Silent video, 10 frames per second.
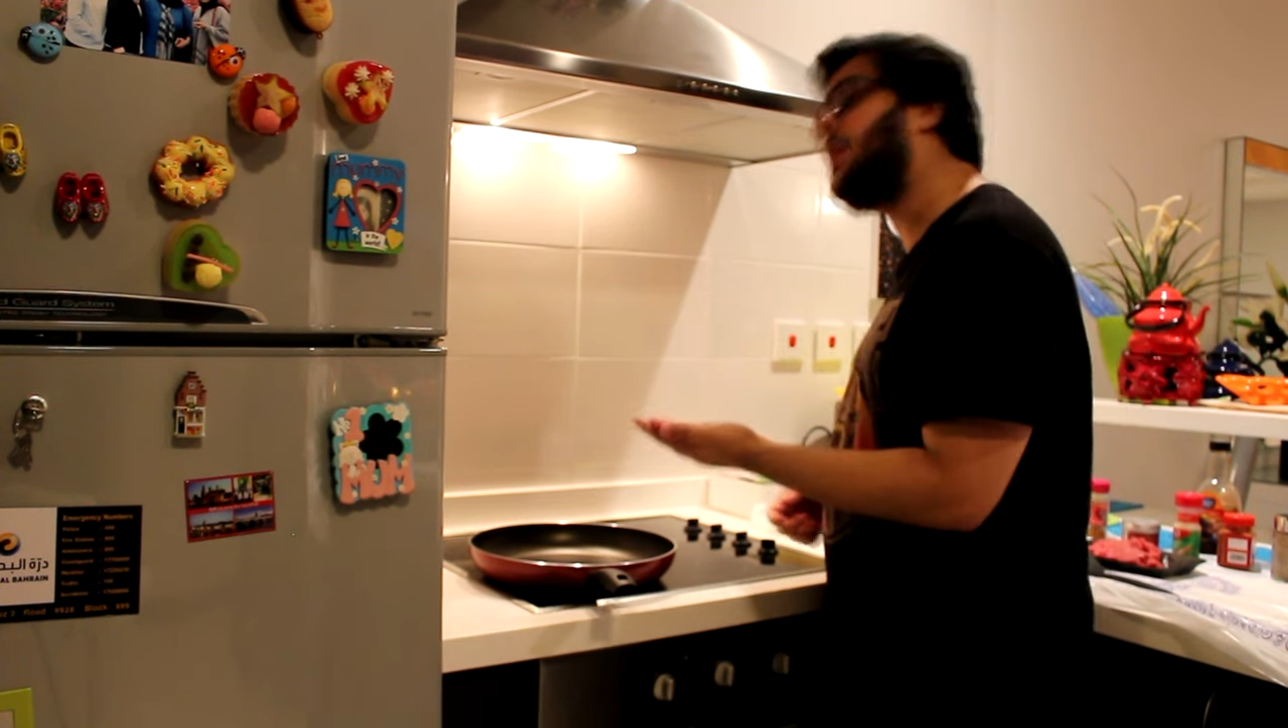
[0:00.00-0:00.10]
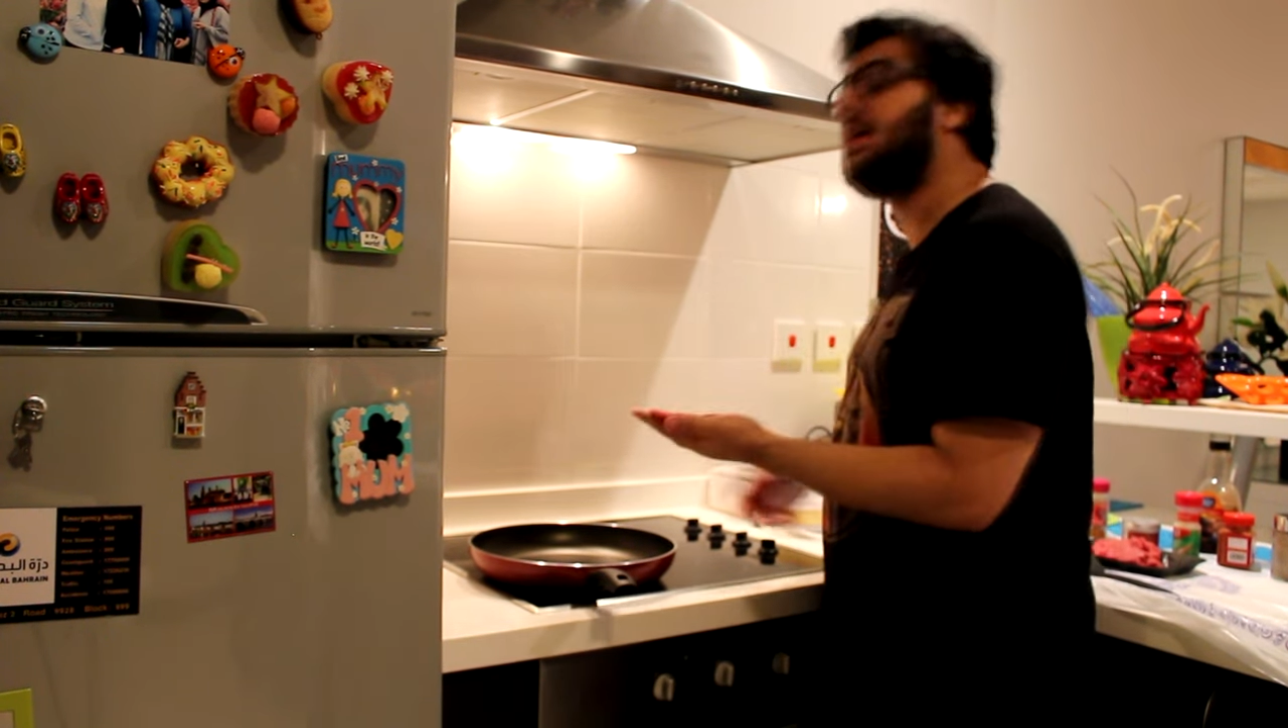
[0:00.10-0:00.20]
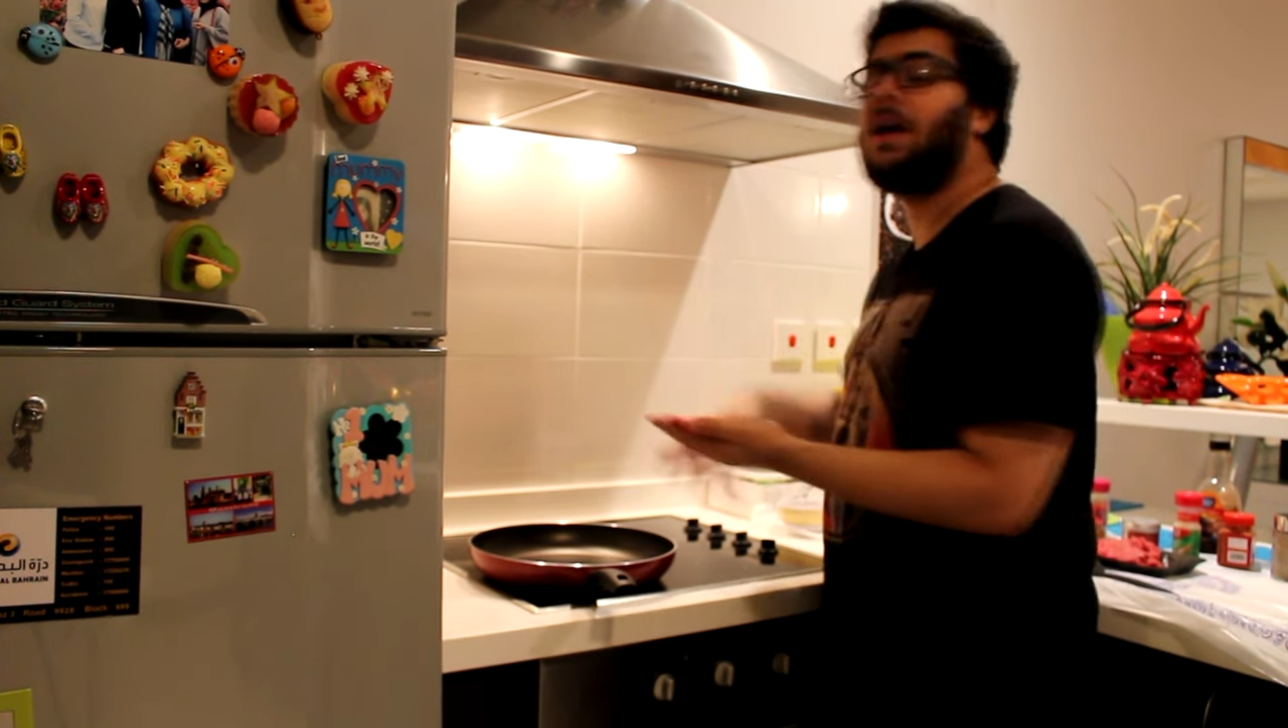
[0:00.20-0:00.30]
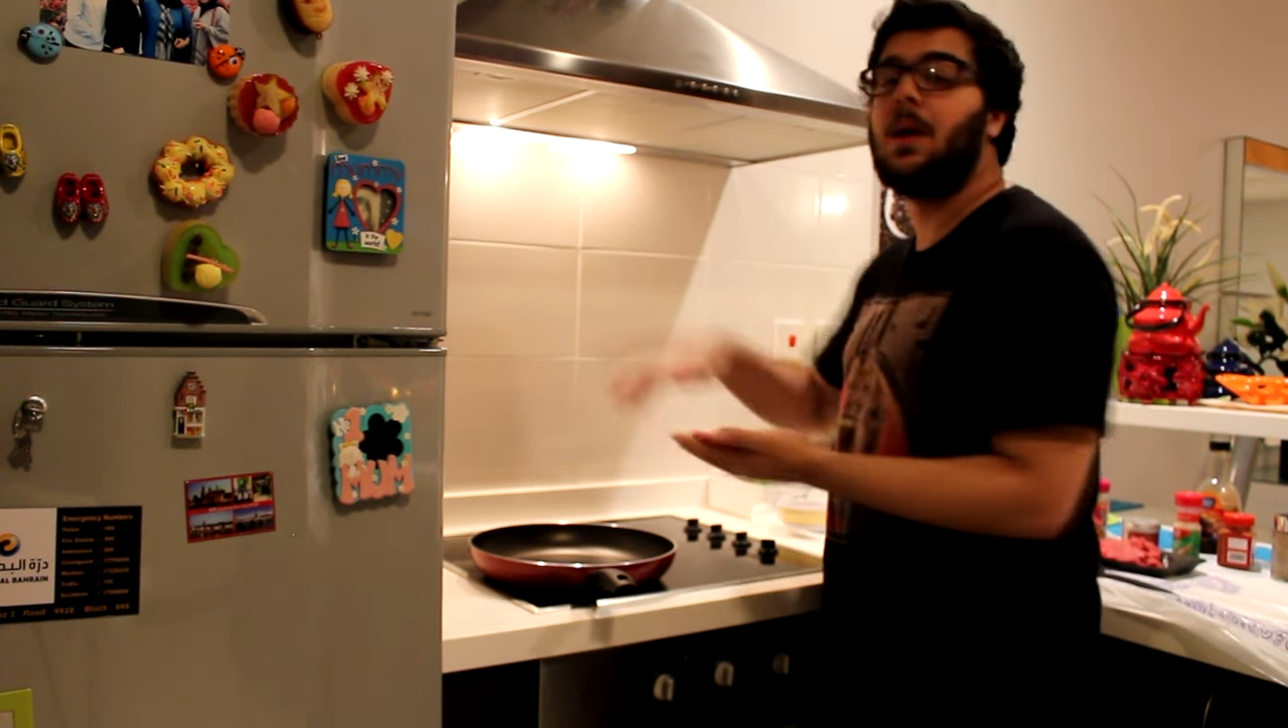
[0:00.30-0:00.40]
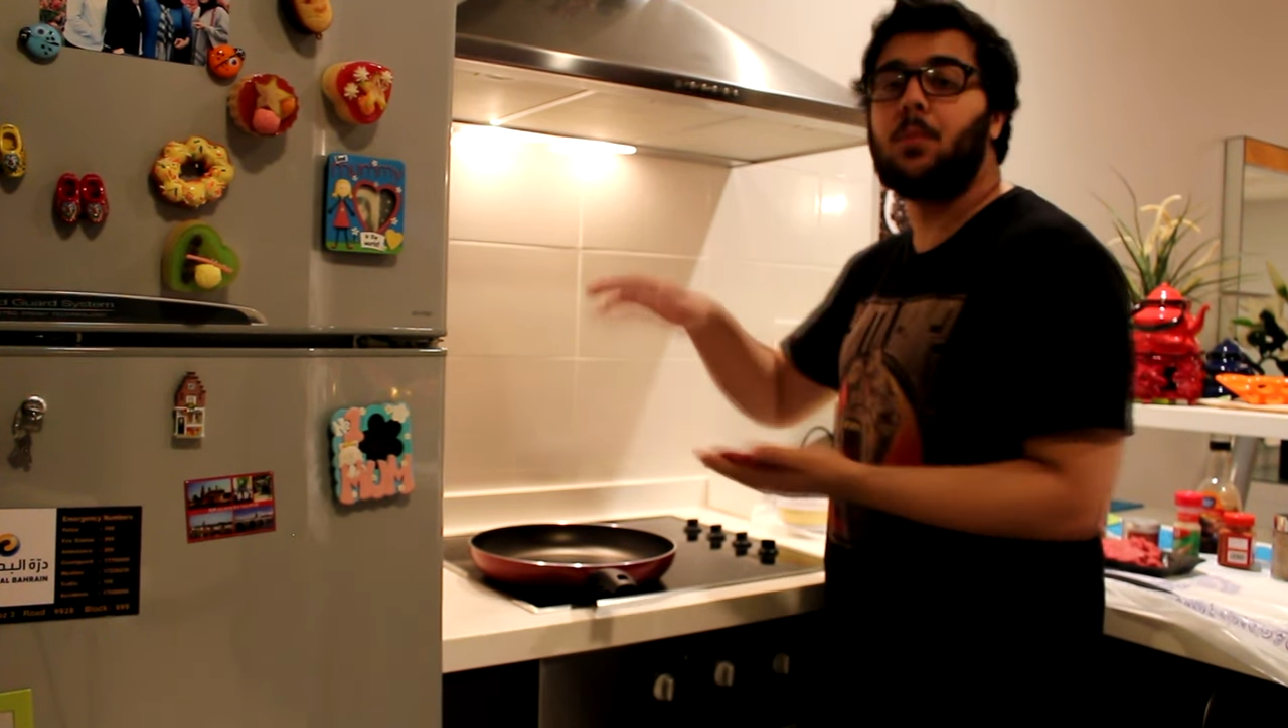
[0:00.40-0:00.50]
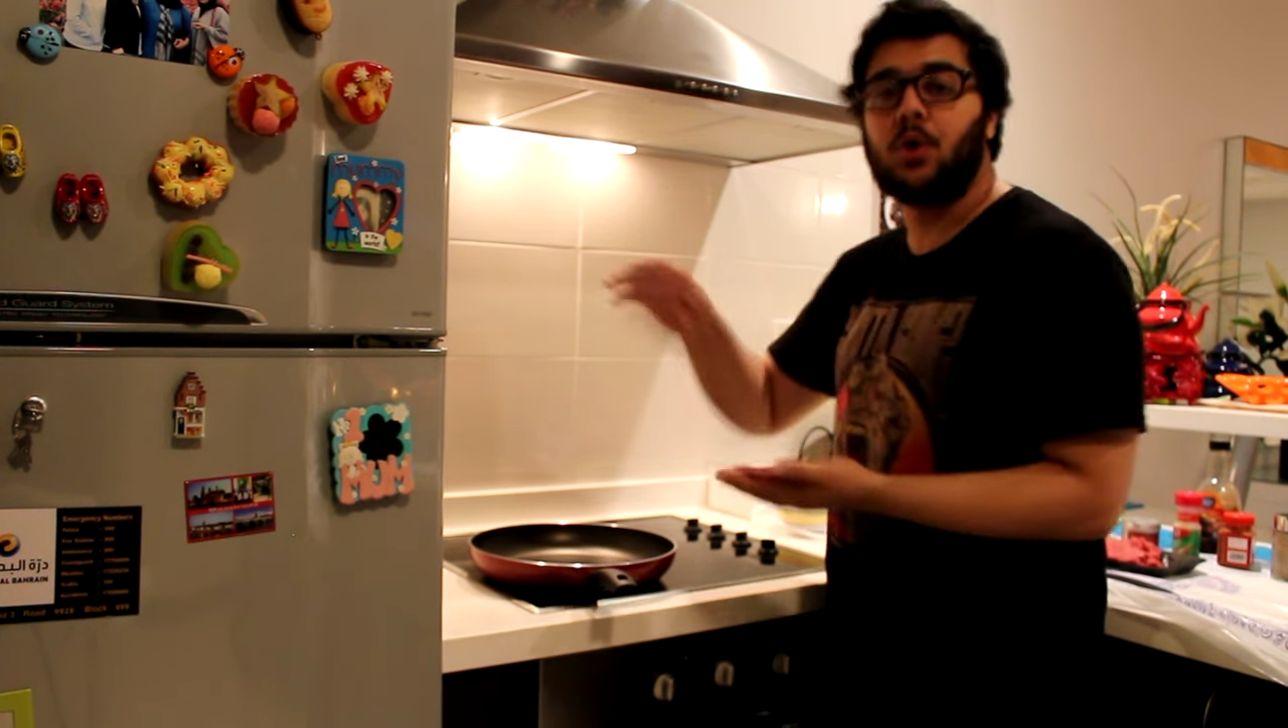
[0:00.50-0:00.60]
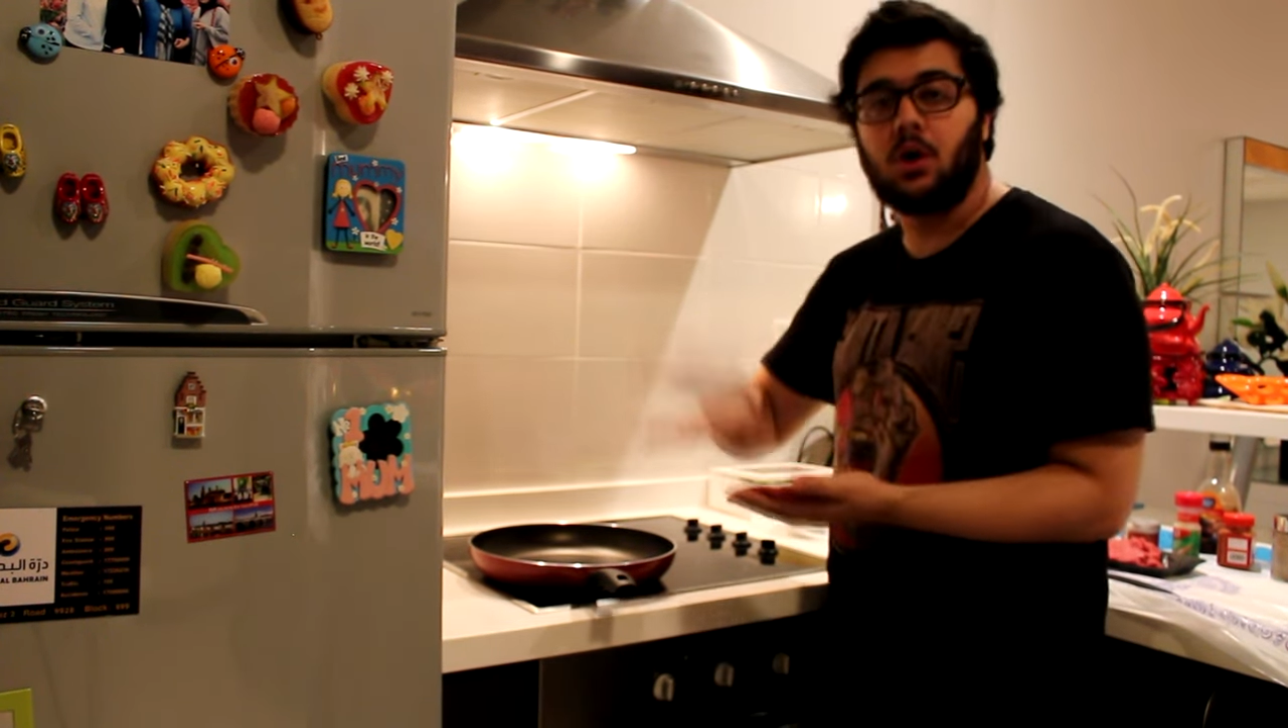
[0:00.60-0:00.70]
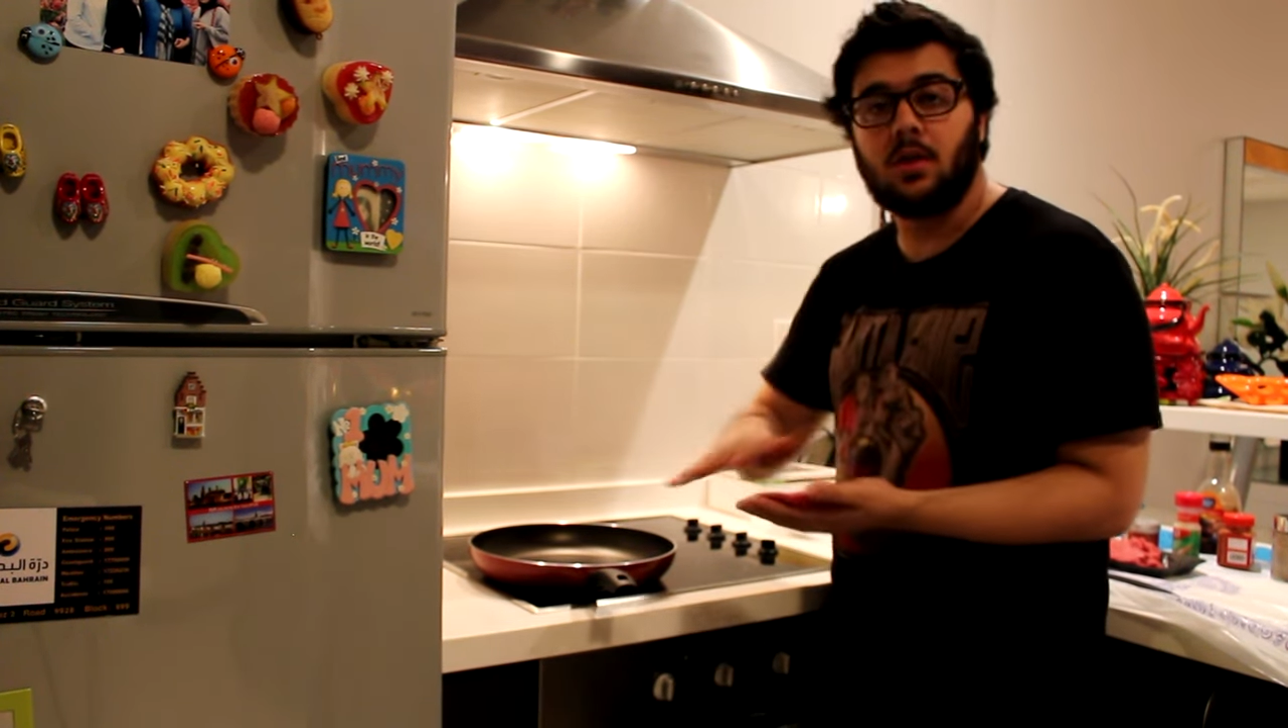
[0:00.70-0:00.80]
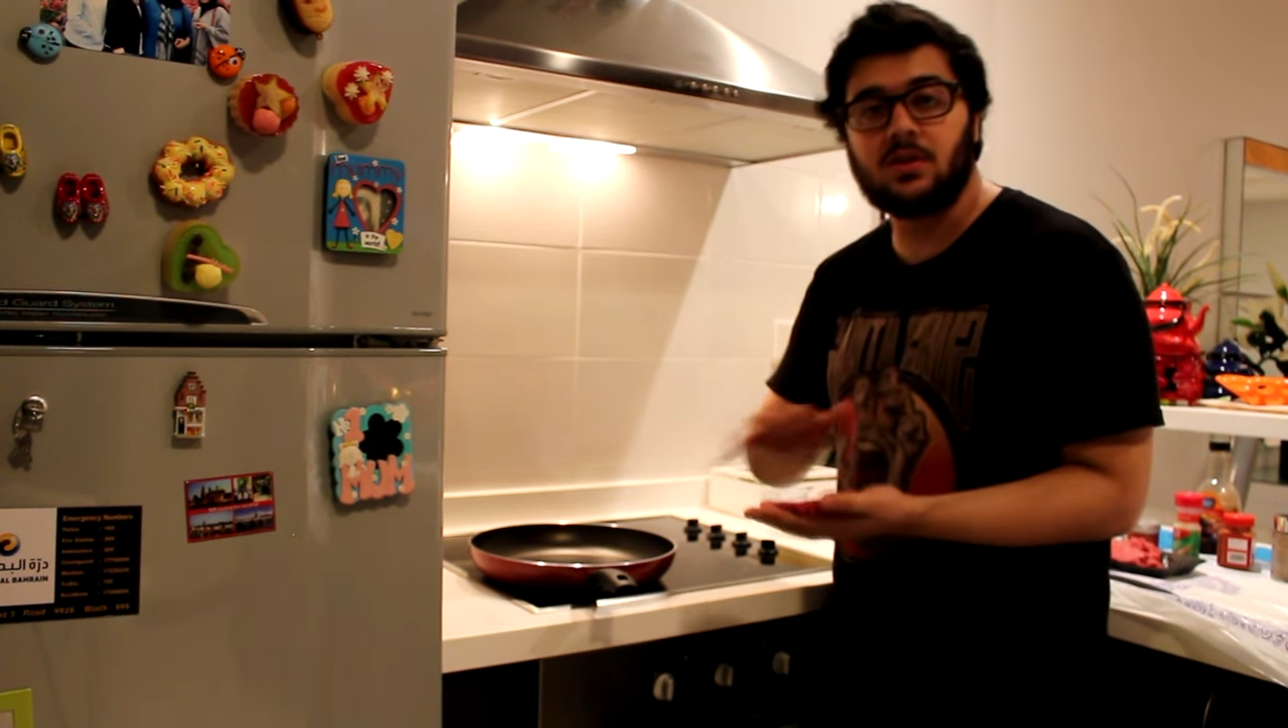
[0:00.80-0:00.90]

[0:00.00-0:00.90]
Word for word: and put it on